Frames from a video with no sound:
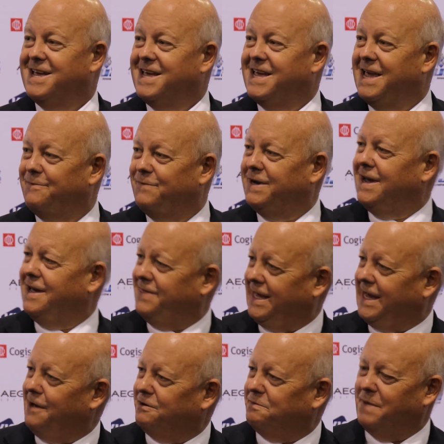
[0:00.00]
Even, I
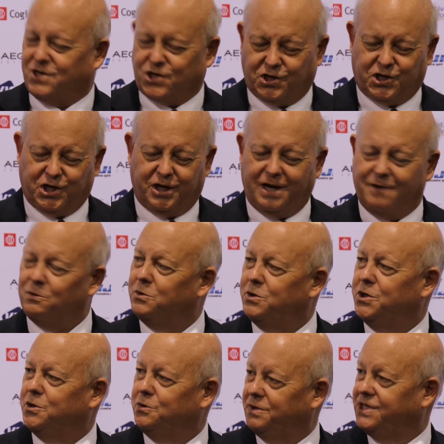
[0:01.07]
think I was mentioned to you, even when
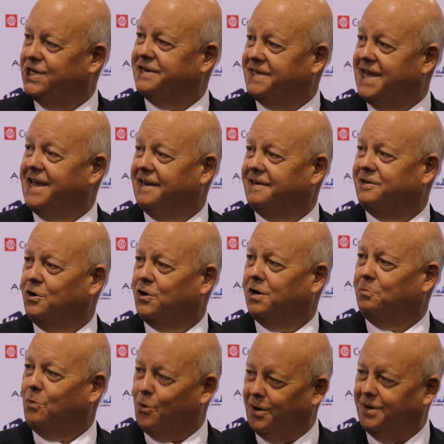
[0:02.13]
you just take a
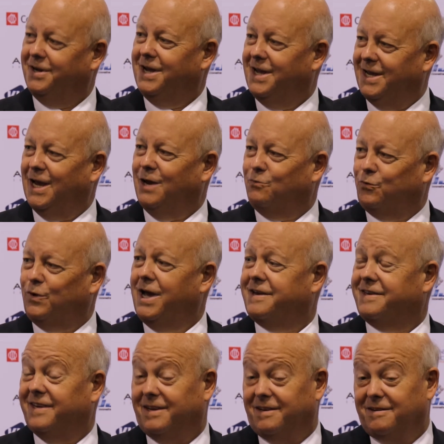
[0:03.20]
circuit board and
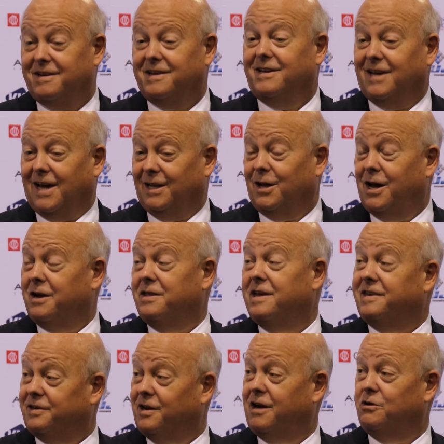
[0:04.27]
flex it, a lot of
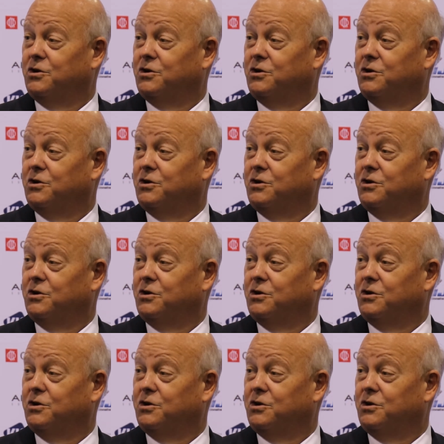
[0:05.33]
these solder